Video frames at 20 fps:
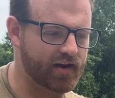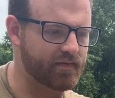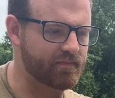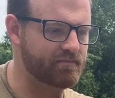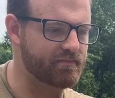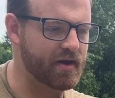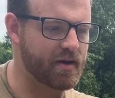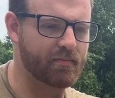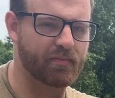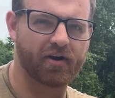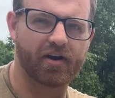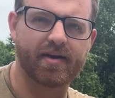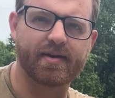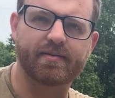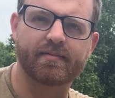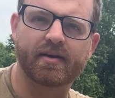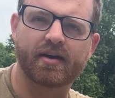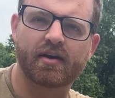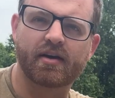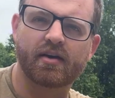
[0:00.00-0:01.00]
of memory.
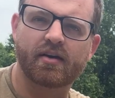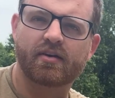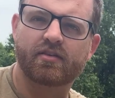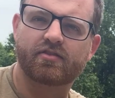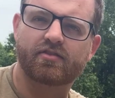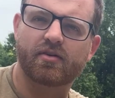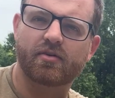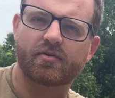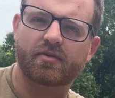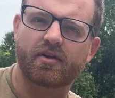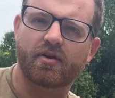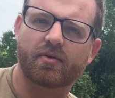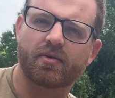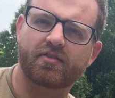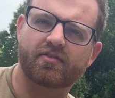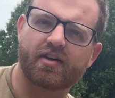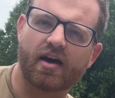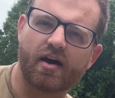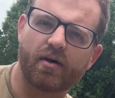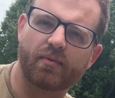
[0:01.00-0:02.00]
So
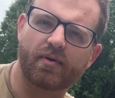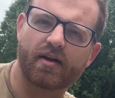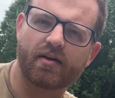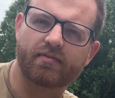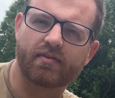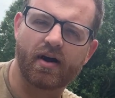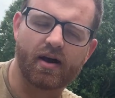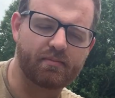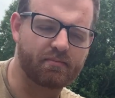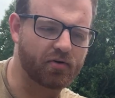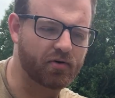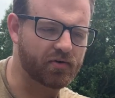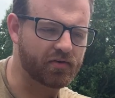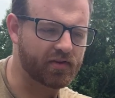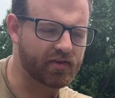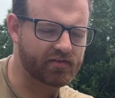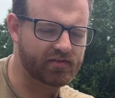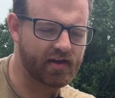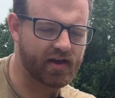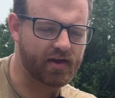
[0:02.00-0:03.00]
notice how whenever I pull
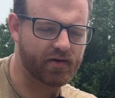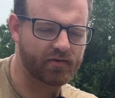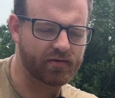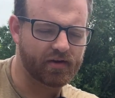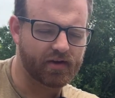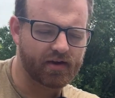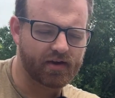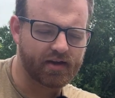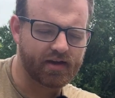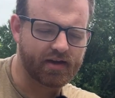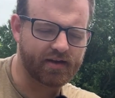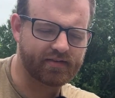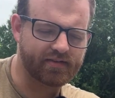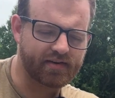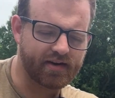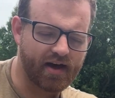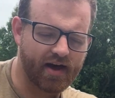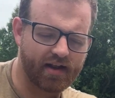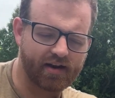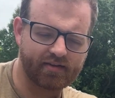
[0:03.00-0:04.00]
this out, it's
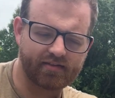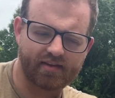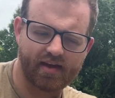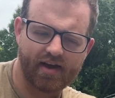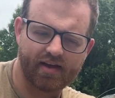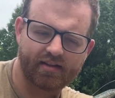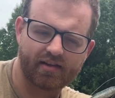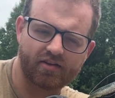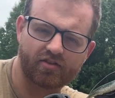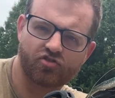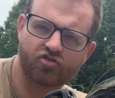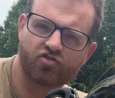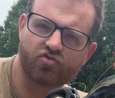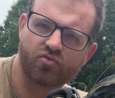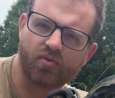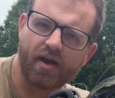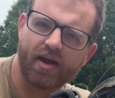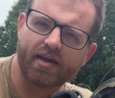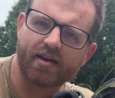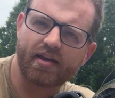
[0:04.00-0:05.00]
not exactly
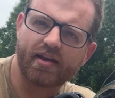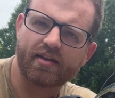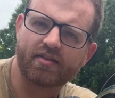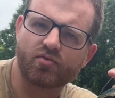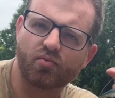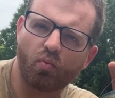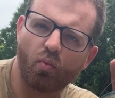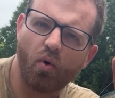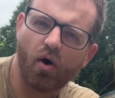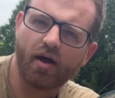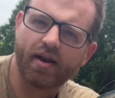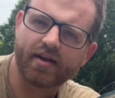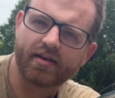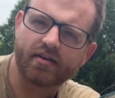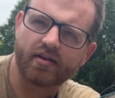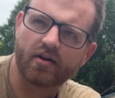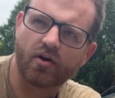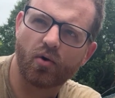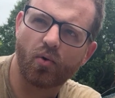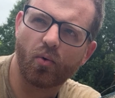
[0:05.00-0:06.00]
straight, it's wanting to
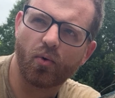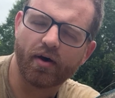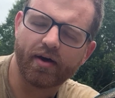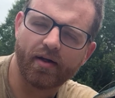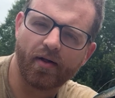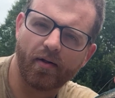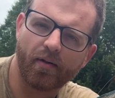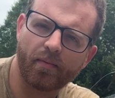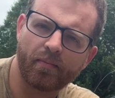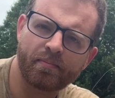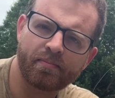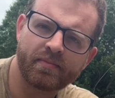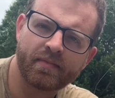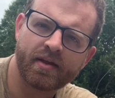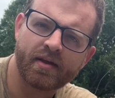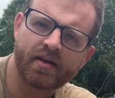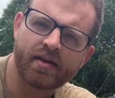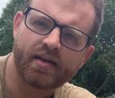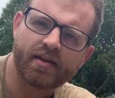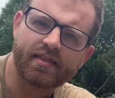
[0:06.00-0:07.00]
coil.
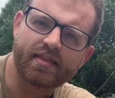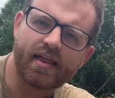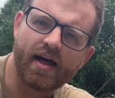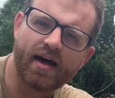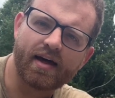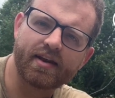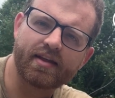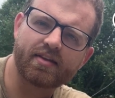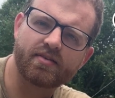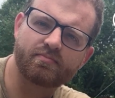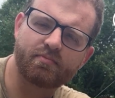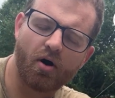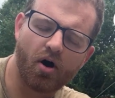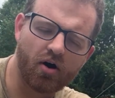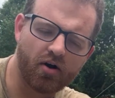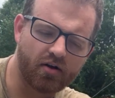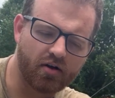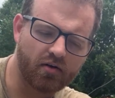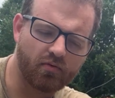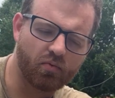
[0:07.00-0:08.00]
That is
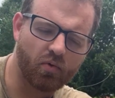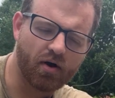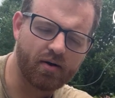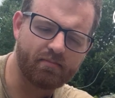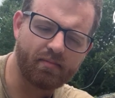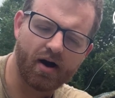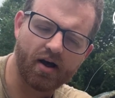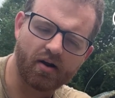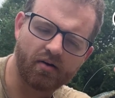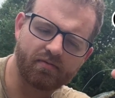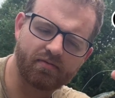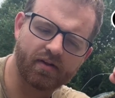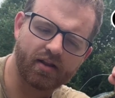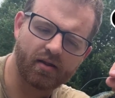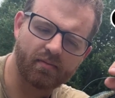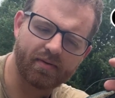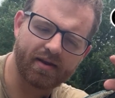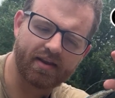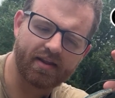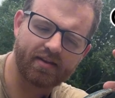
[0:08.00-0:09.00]
part of what
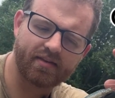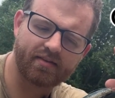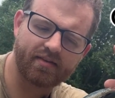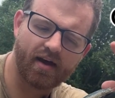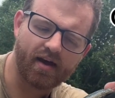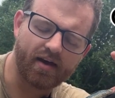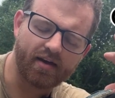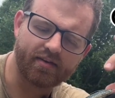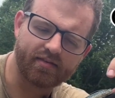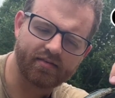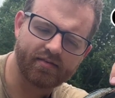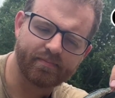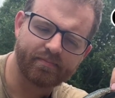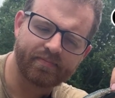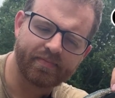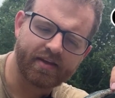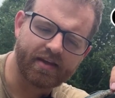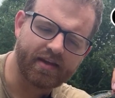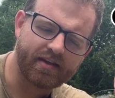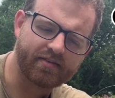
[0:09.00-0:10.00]
monofilament does,
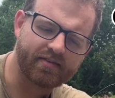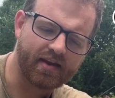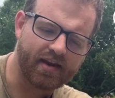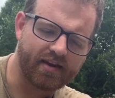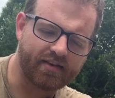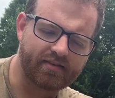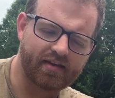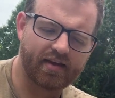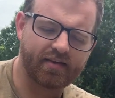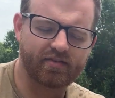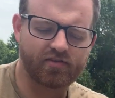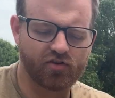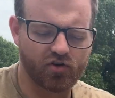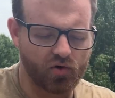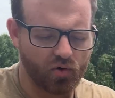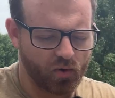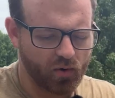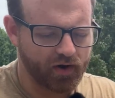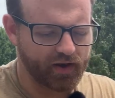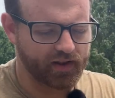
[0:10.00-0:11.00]
is that it tends to
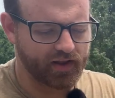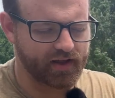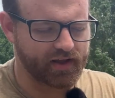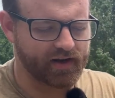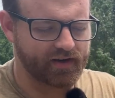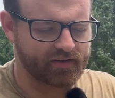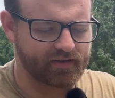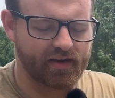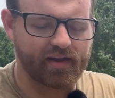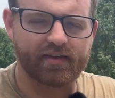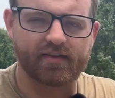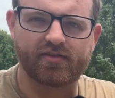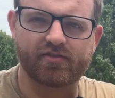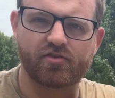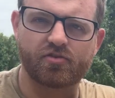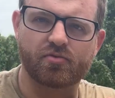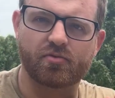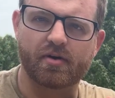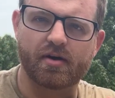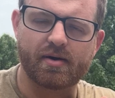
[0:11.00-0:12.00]
coil and it tends
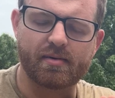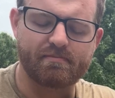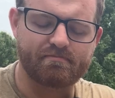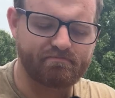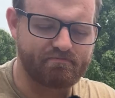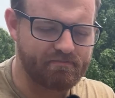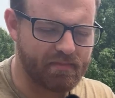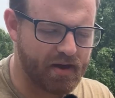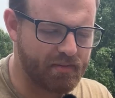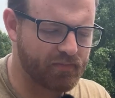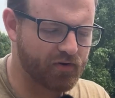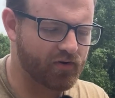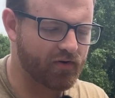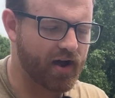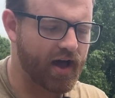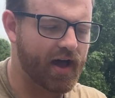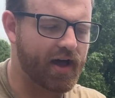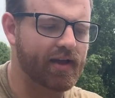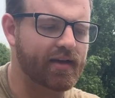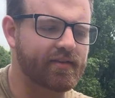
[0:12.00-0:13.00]
to
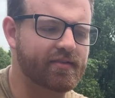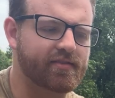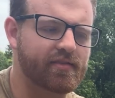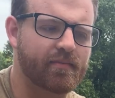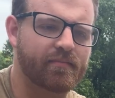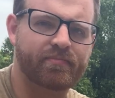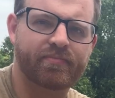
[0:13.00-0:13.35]
memorize